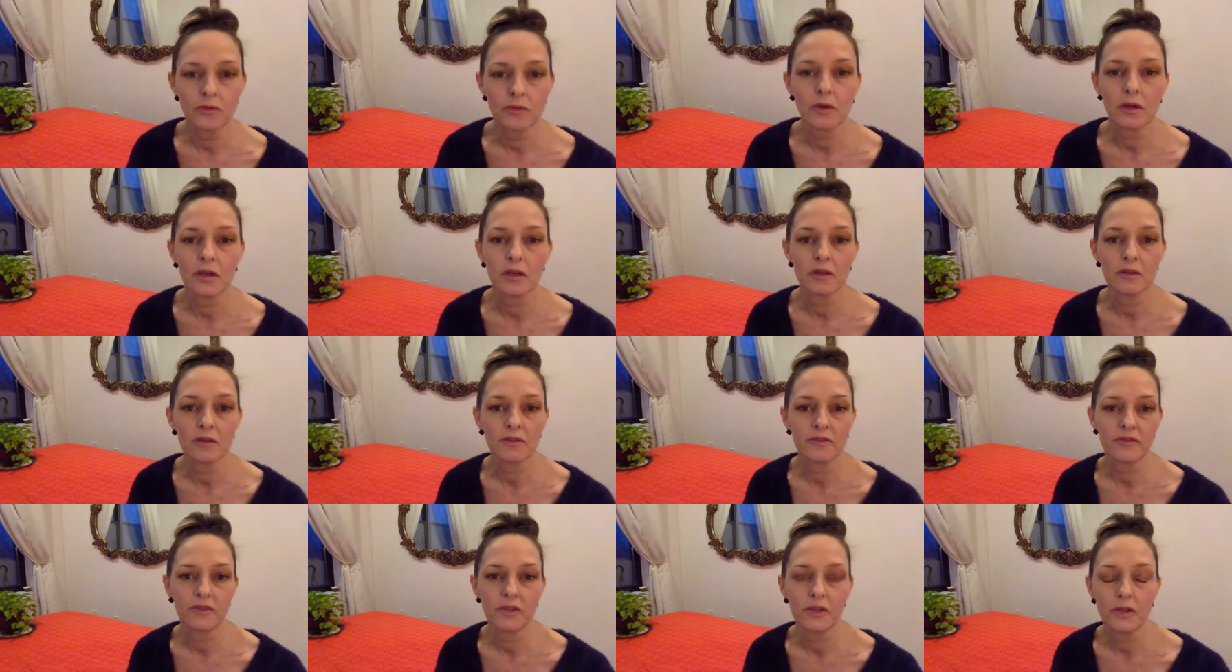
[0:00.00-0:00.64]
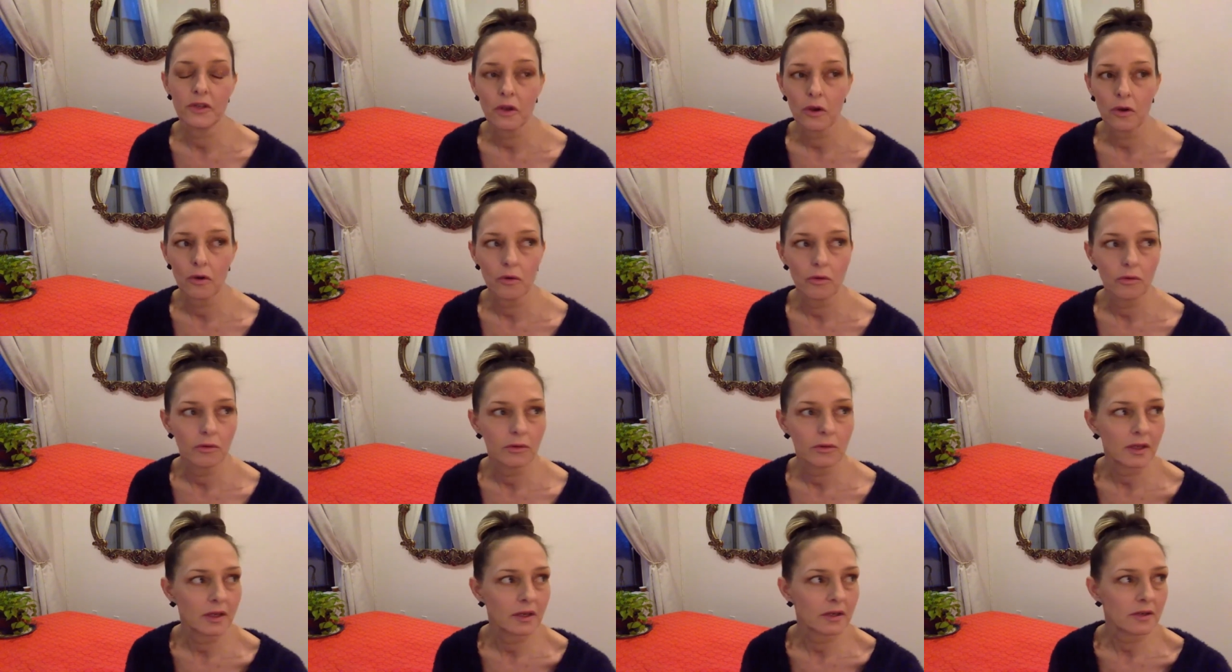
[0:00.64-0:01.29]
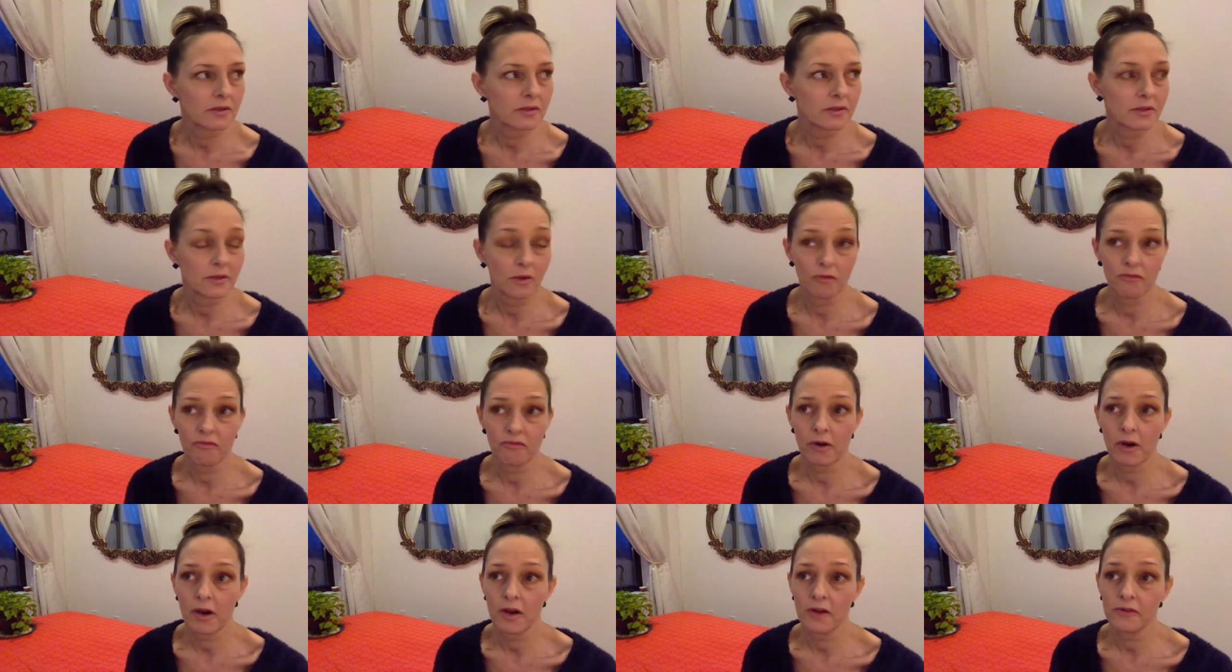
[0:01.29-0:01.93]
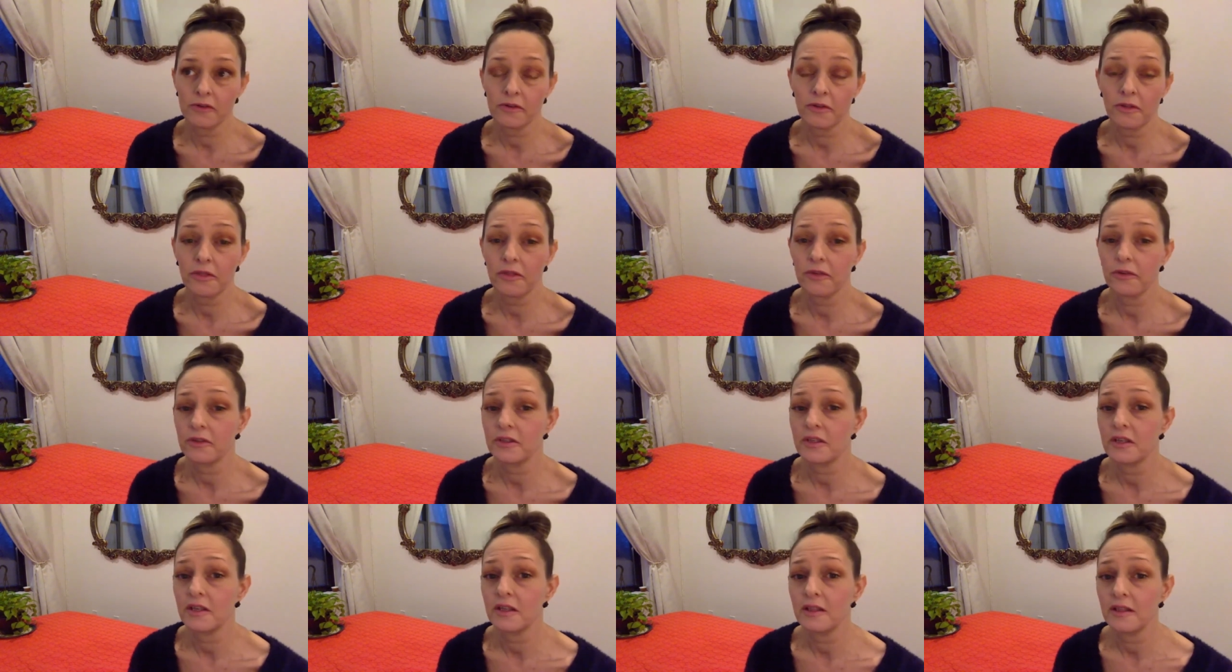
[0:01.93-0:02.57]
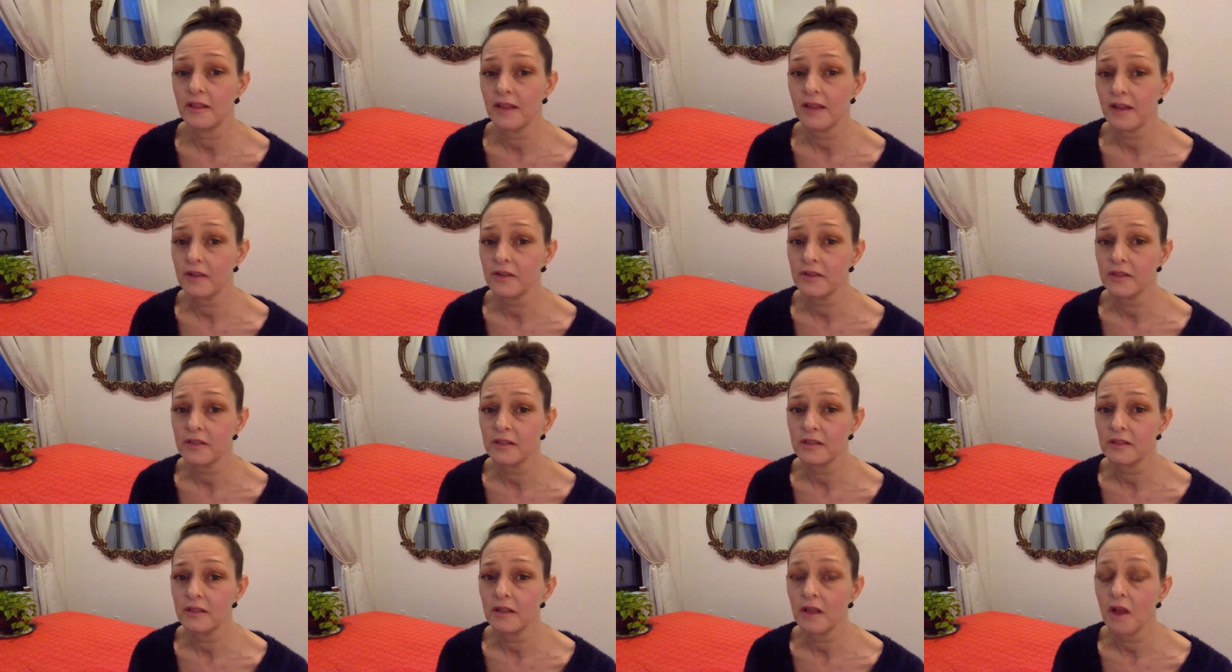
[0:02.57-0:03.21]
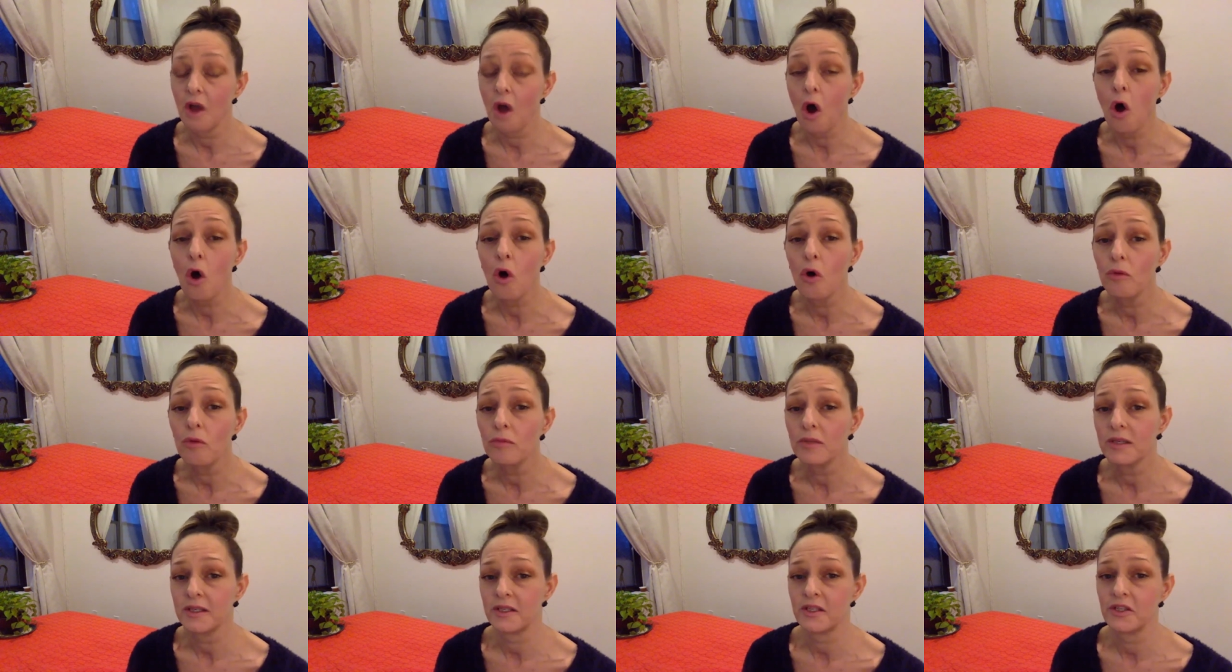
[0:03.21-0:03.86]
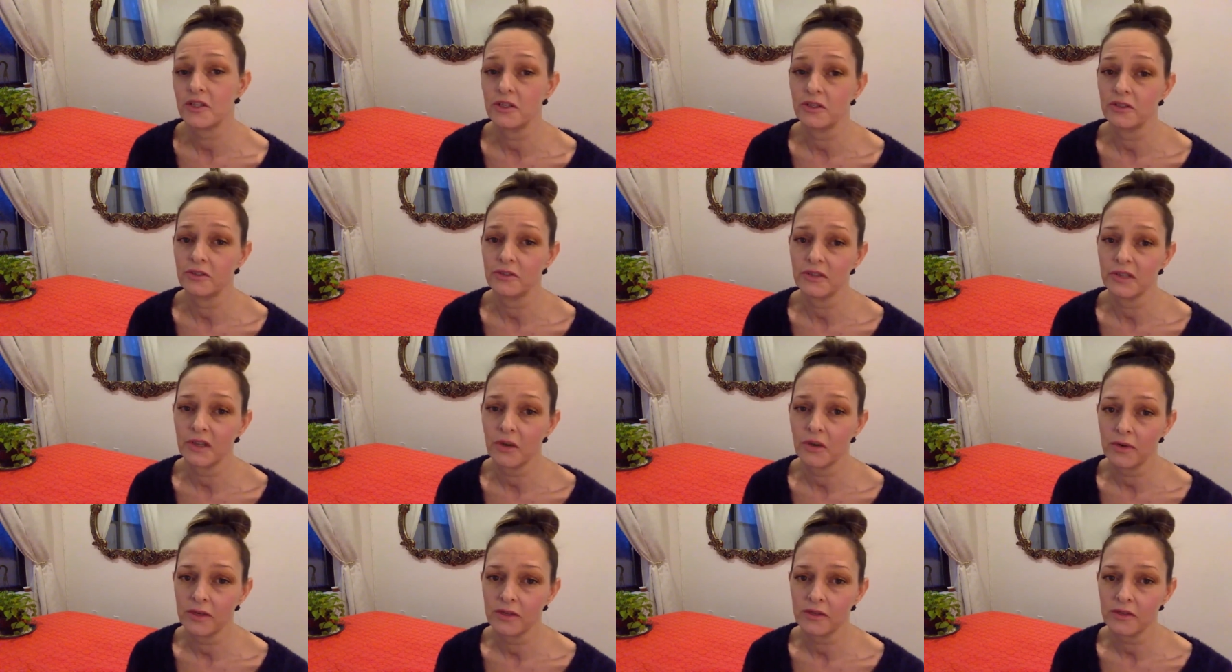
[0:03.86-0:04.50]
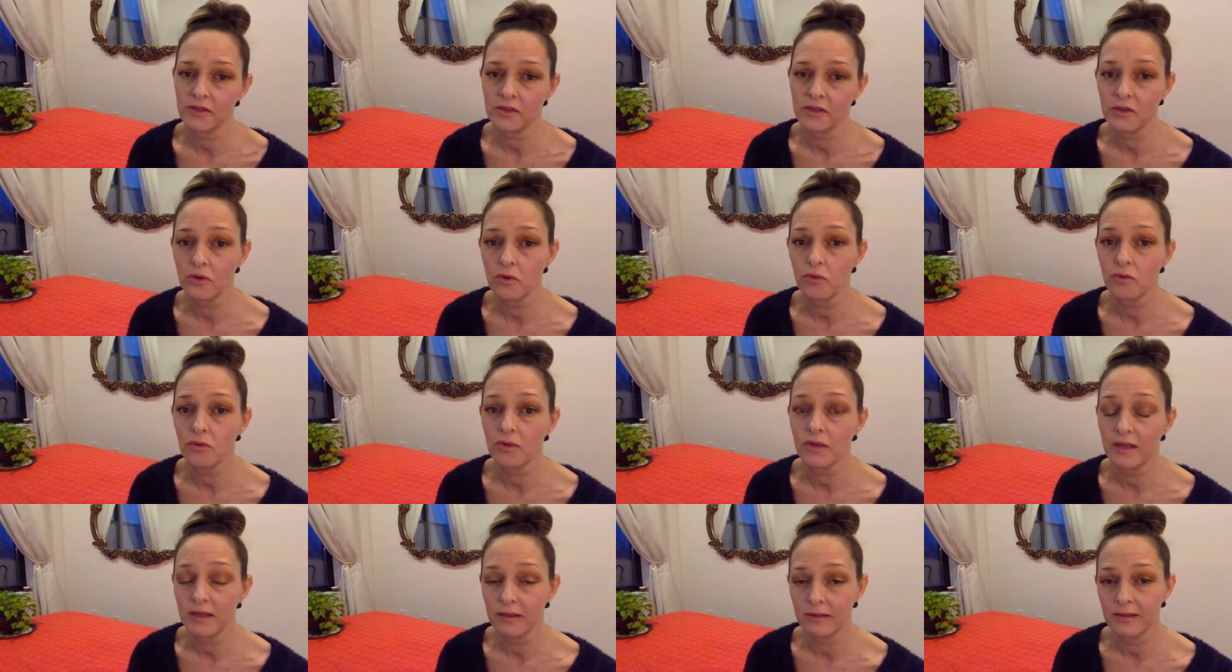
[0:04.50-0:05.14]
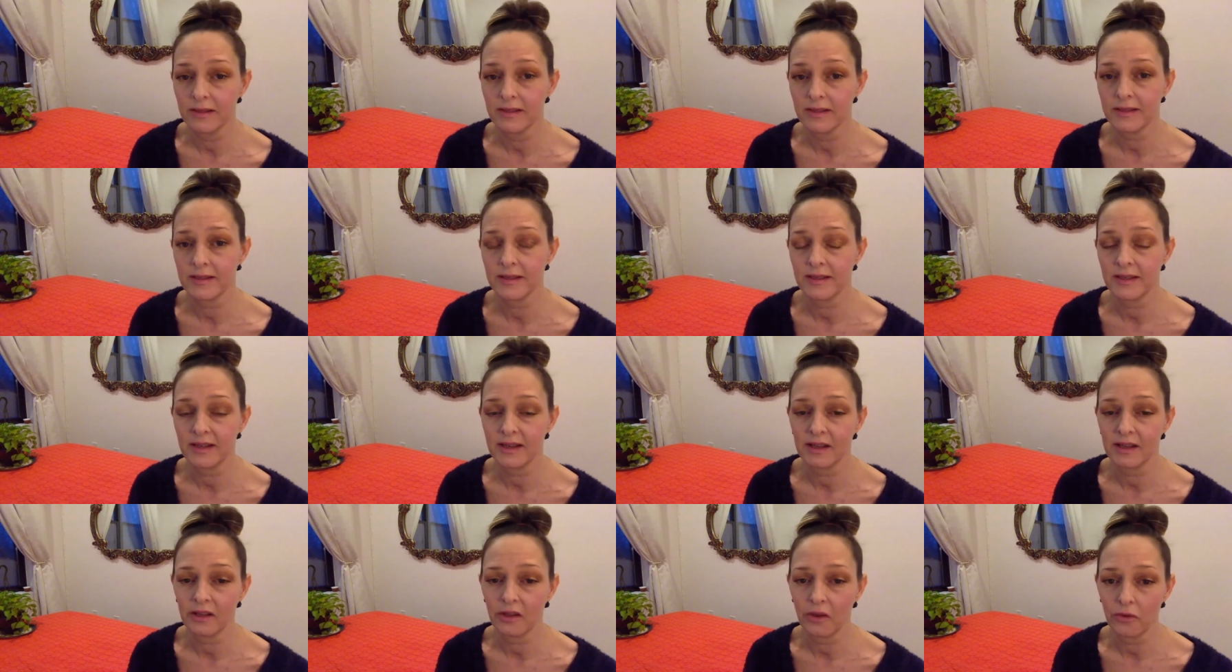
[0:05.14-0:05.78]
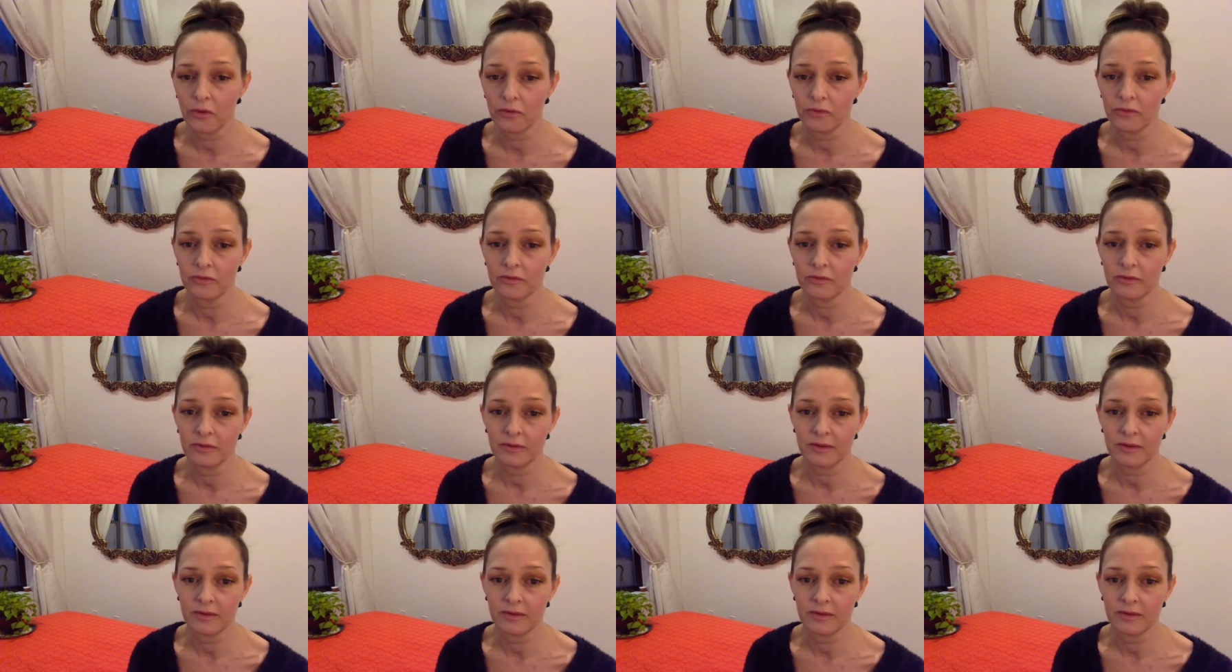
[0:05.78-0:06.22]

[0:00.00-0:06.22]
of, there's over 113,000 homeless children going to school in this city alone.